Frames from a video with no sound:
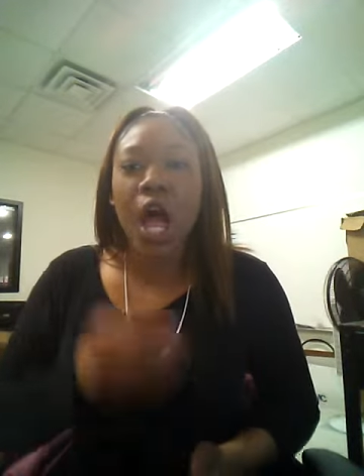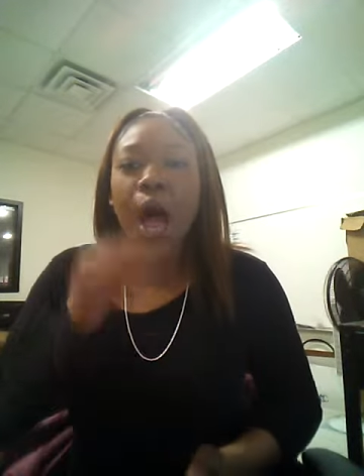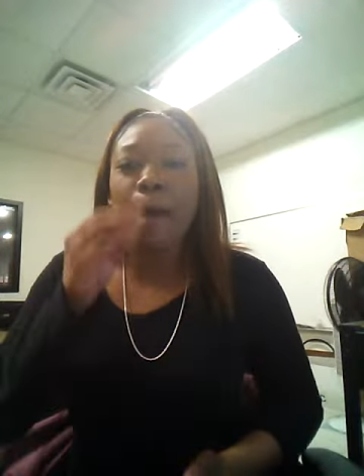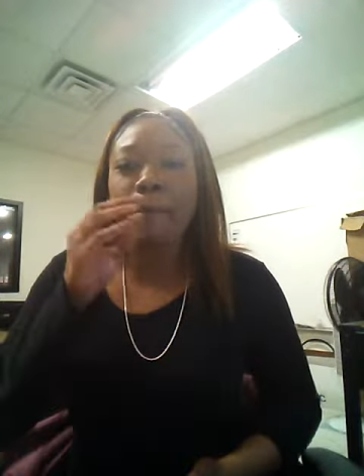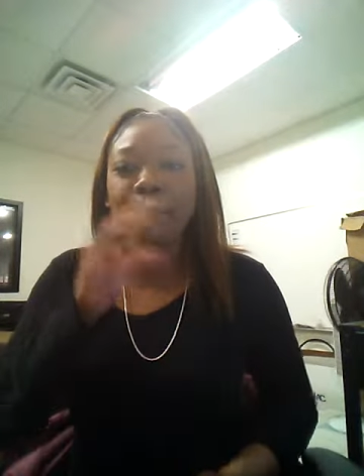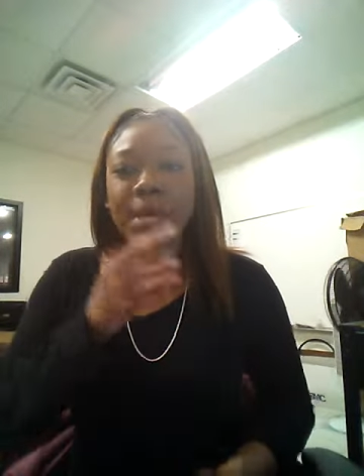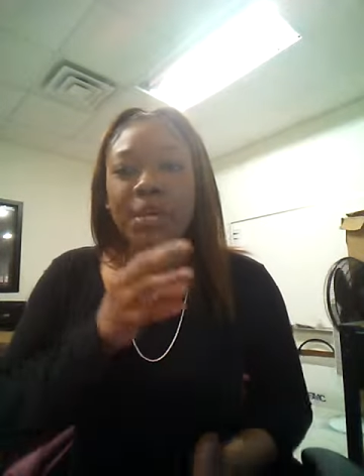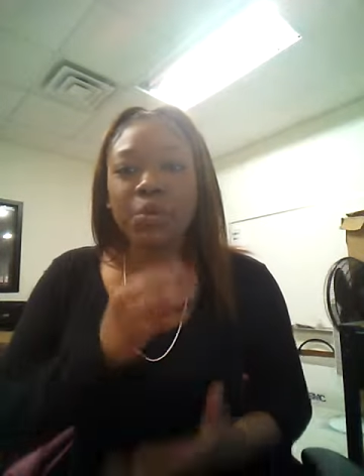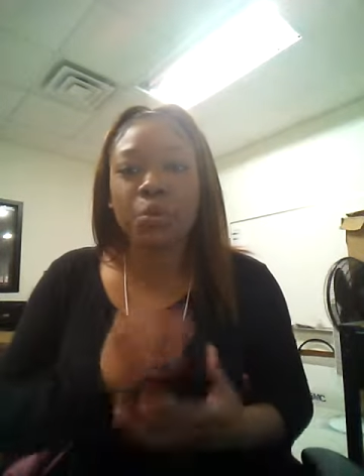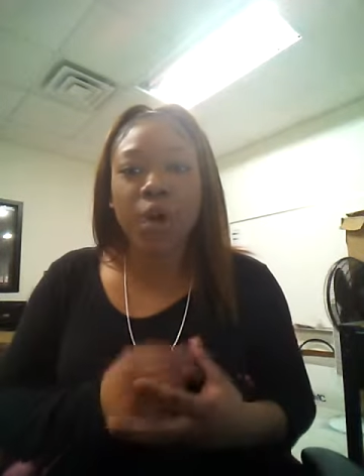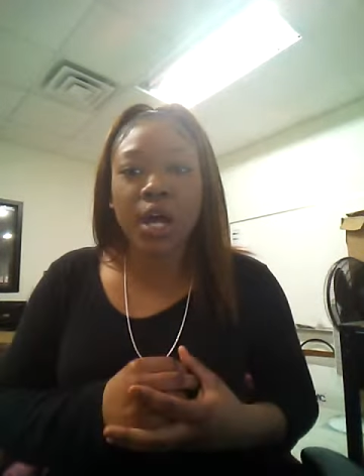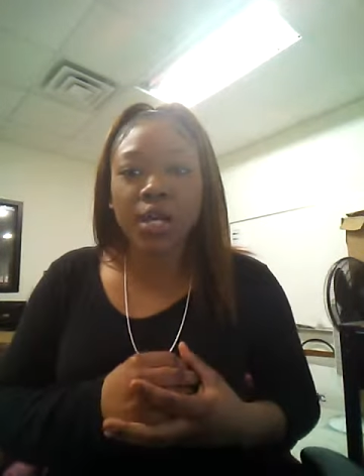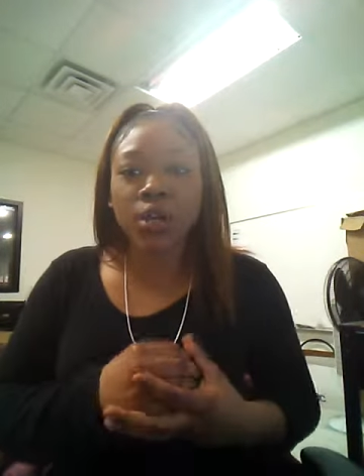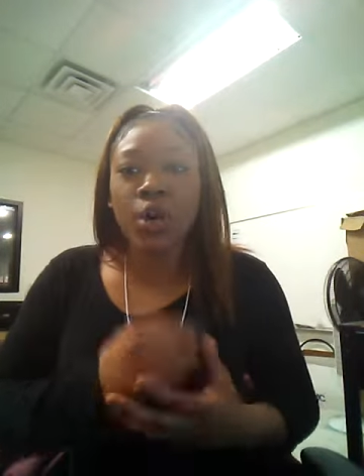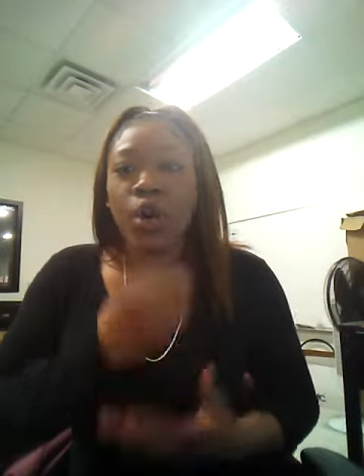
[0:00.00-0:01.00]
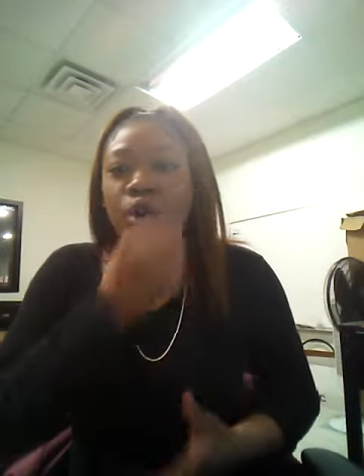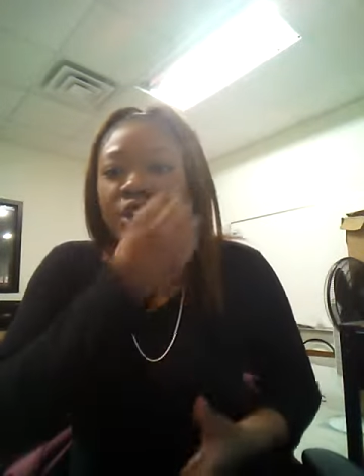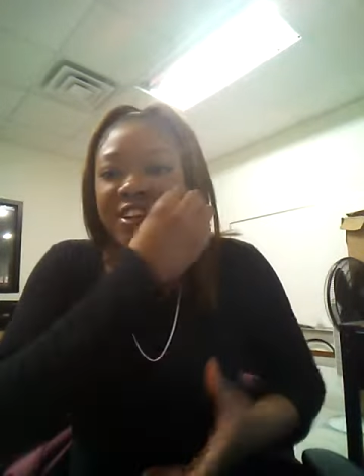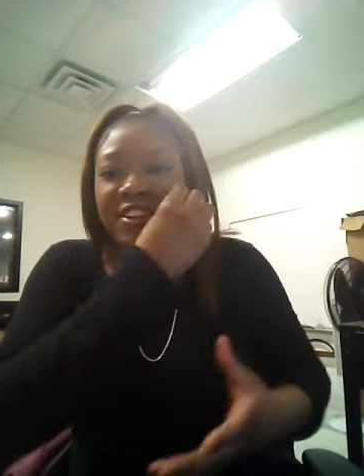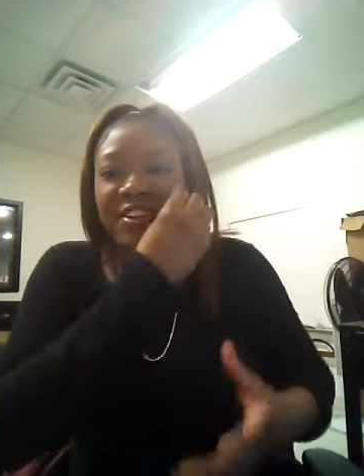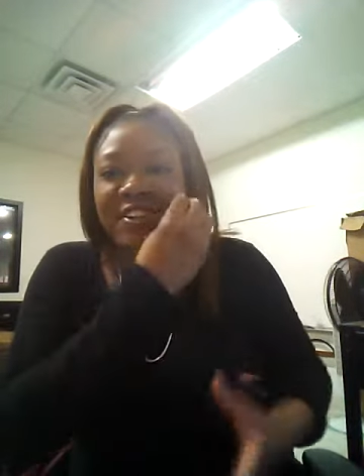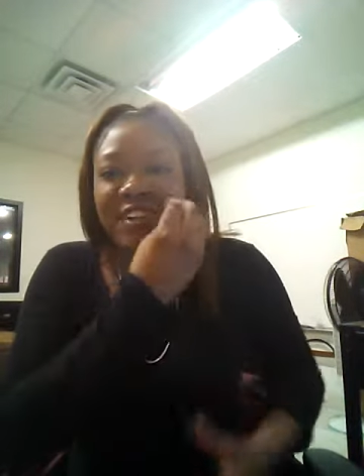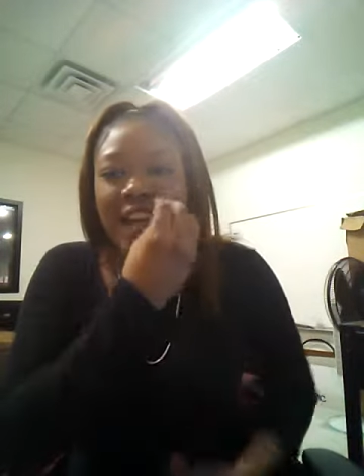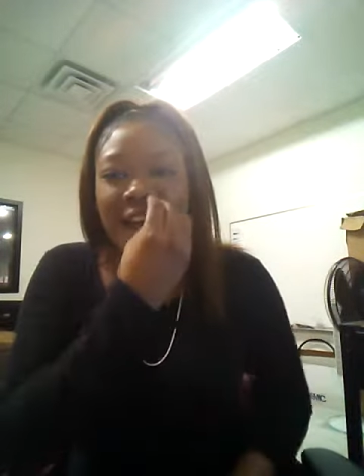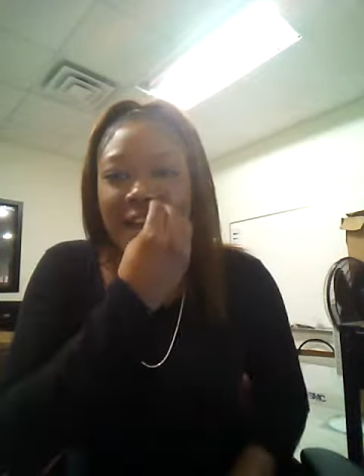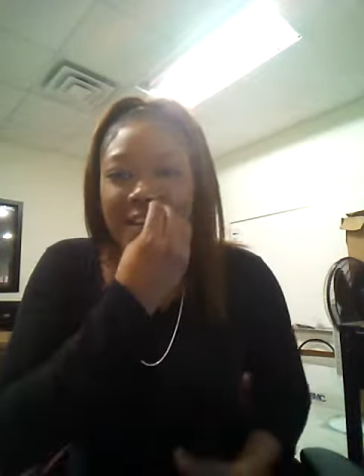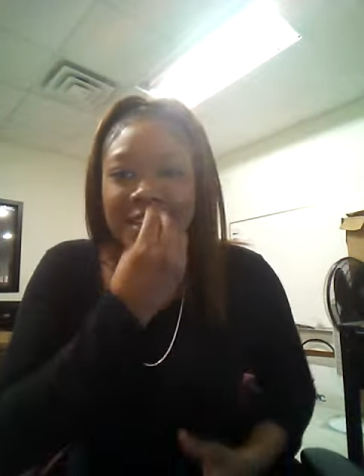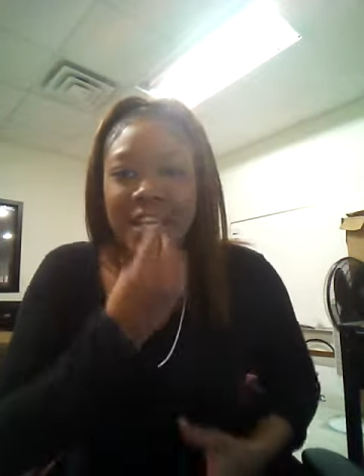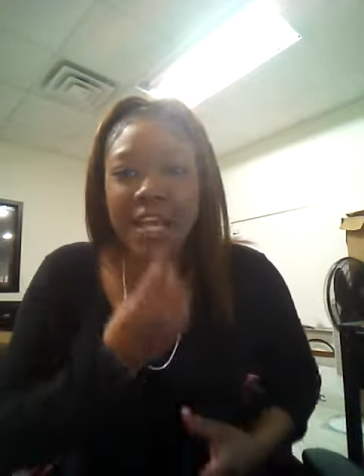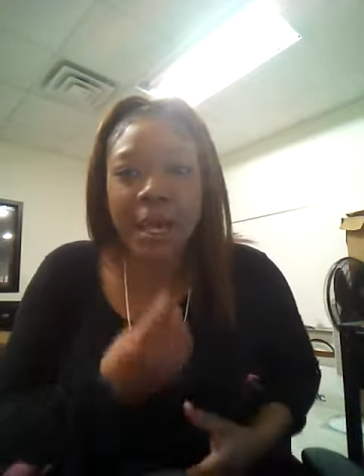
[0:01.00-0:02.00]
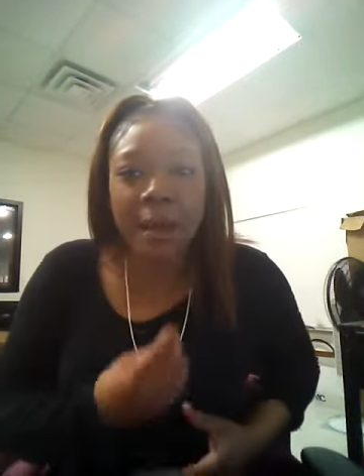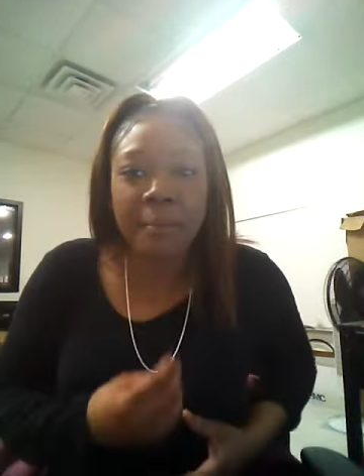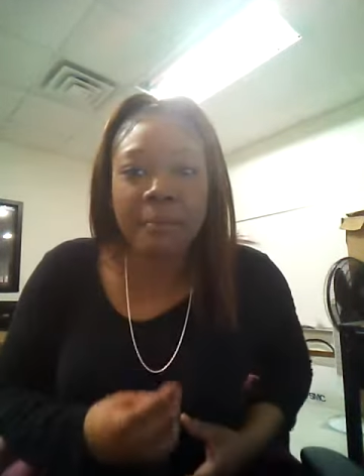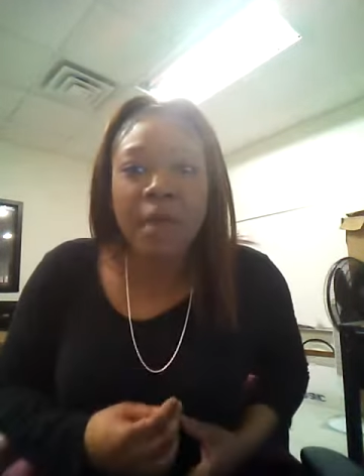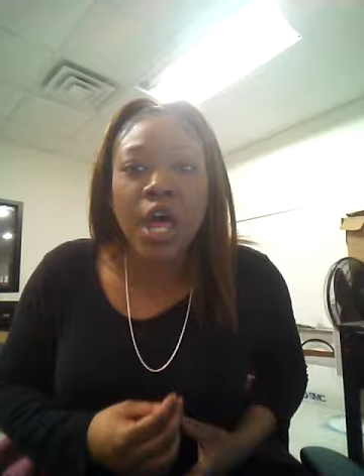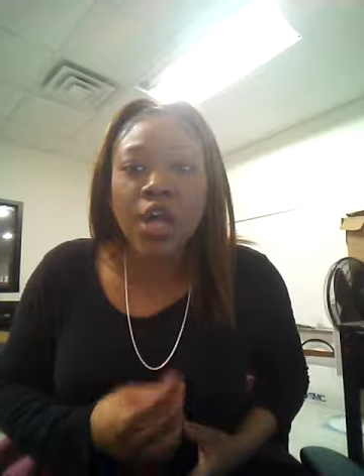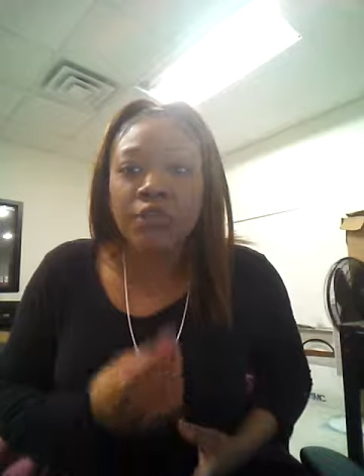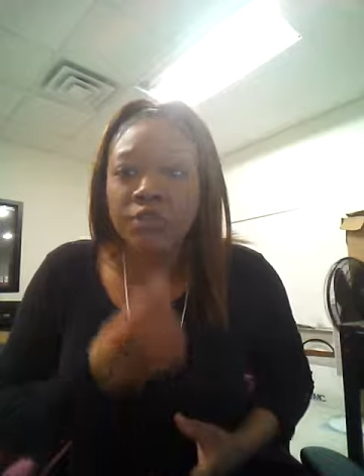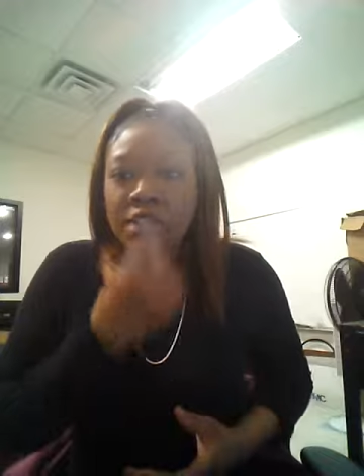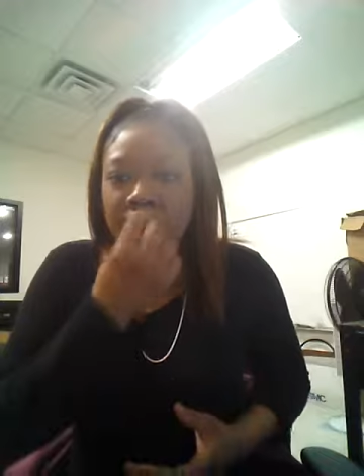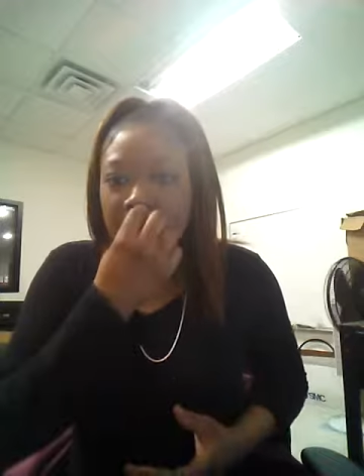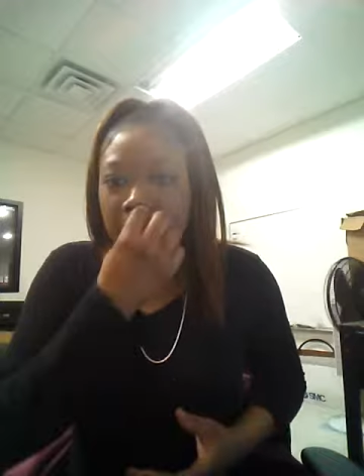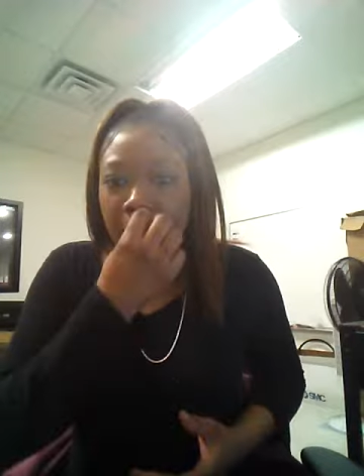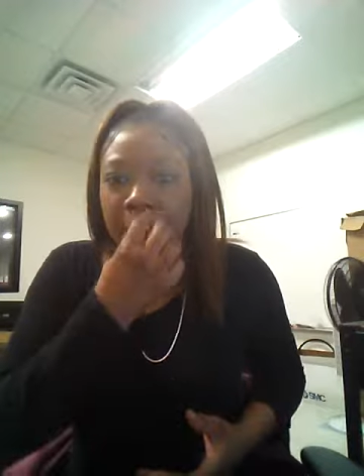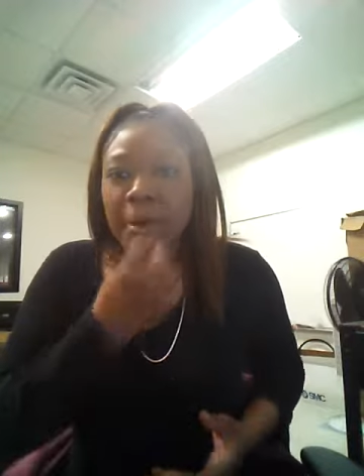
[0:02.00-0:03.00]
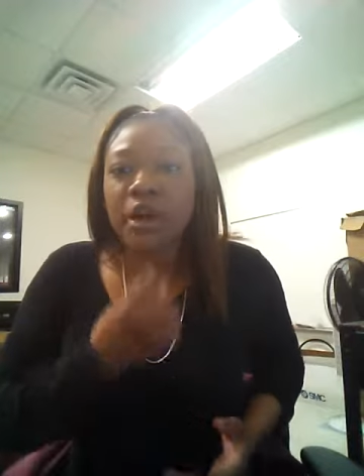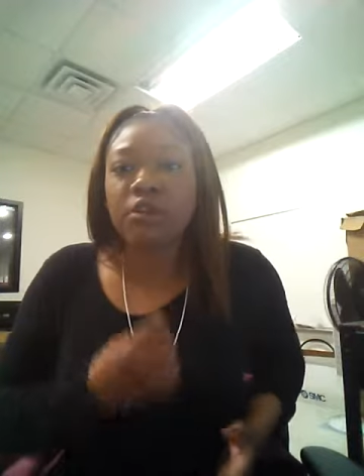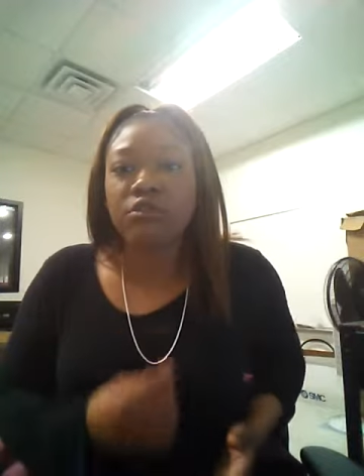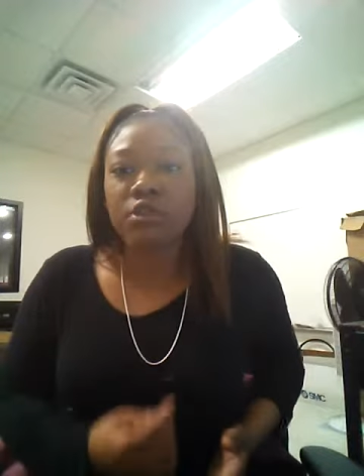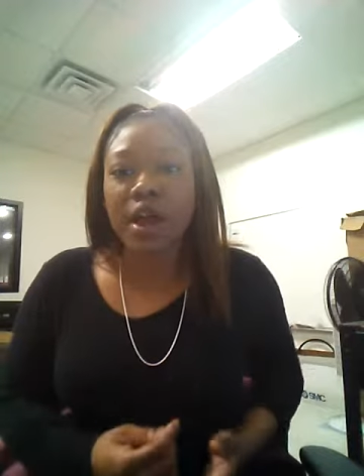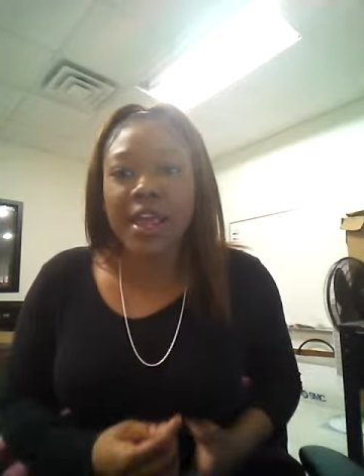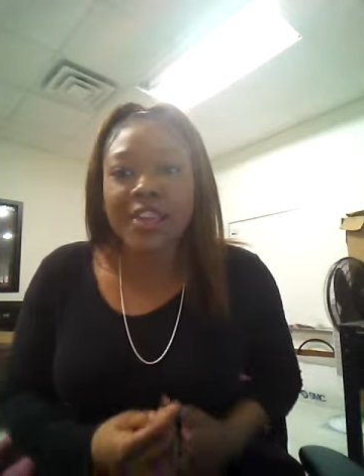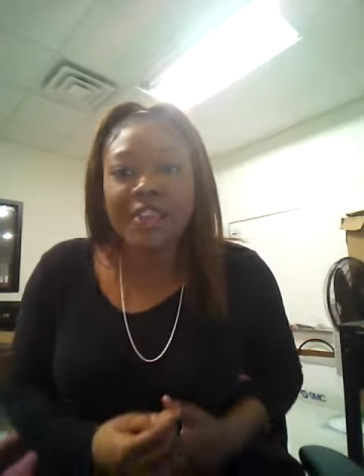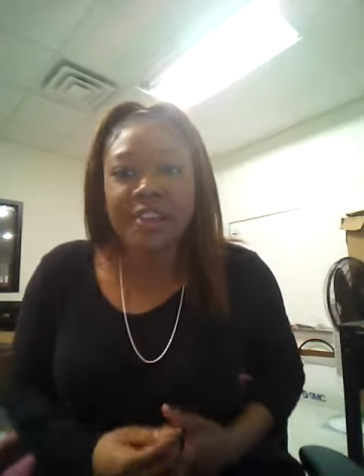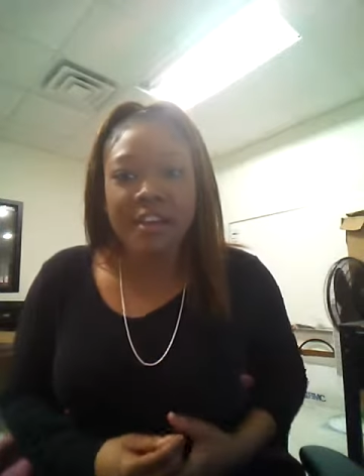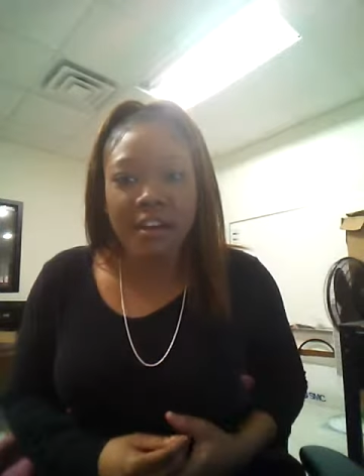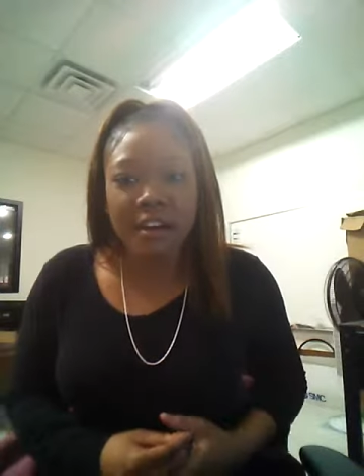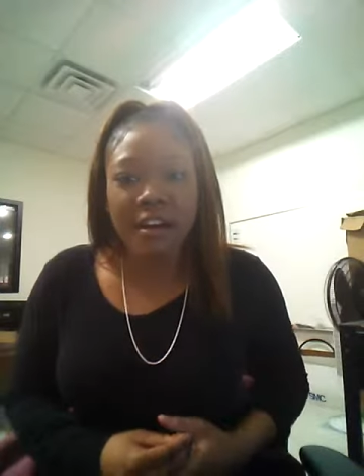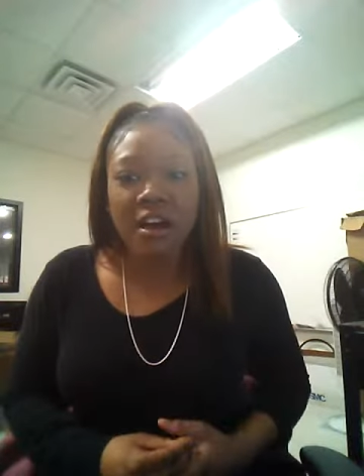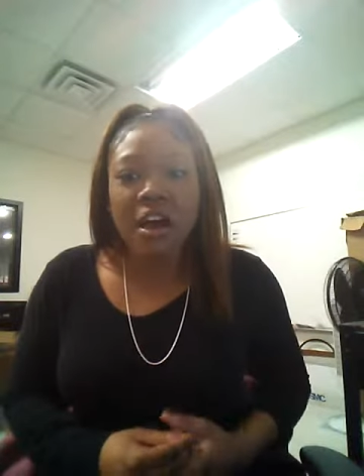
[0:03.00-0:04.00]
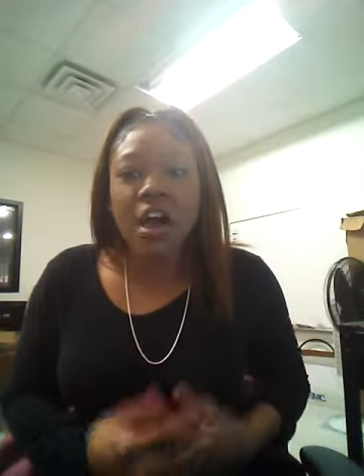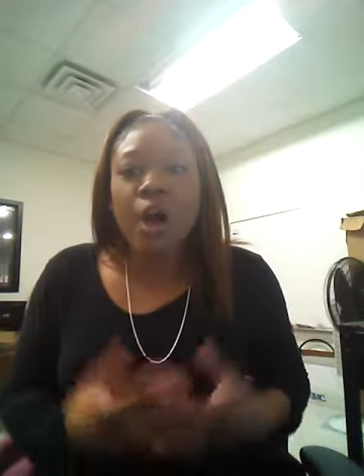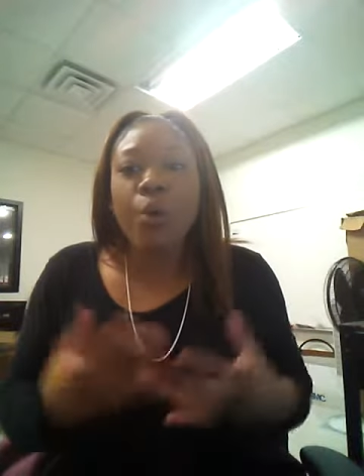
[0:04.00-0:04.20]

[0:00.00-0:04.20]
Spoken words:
a big one, on your goddamn lip right there.